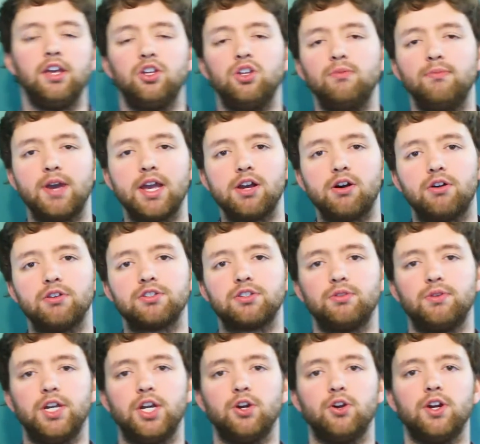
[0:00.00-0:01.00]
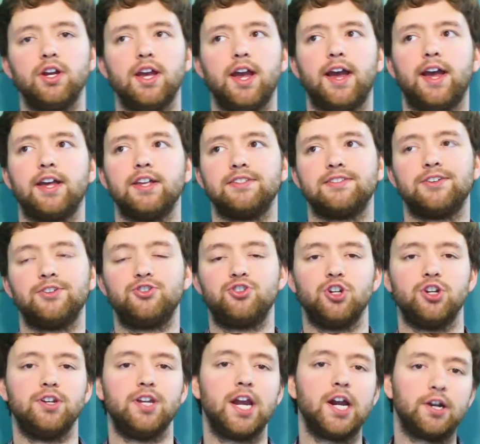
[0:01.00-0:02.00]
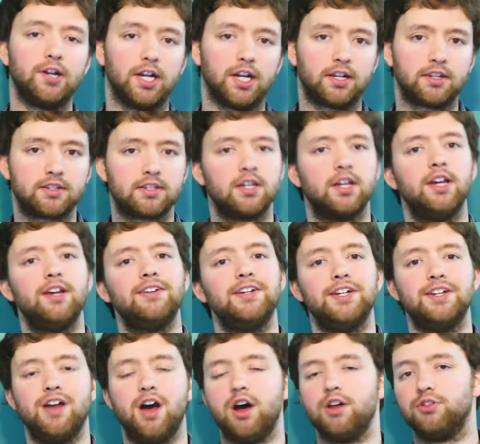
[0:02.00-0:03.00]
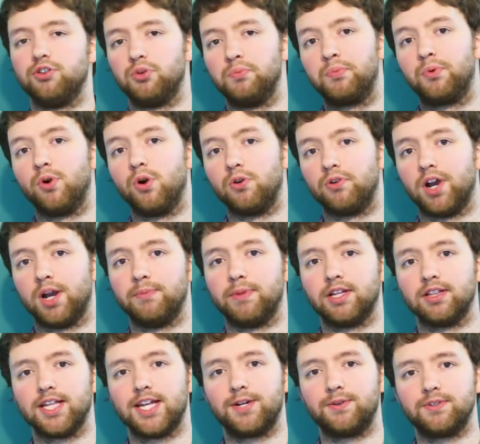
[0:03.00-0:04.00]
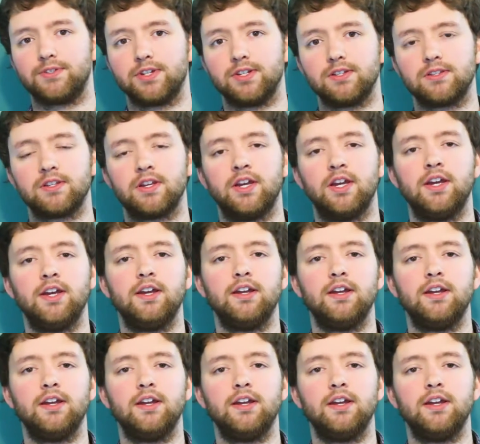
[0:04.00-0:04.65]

You may also hear it as generics in other programming languages.